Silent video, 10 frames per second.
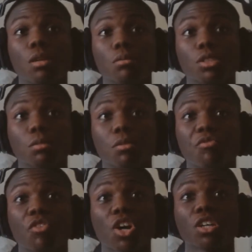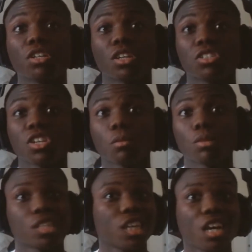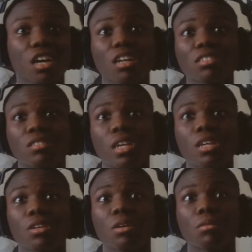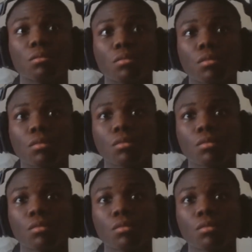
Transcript: This nigga Cunningham just be fucking niggas up. God damn.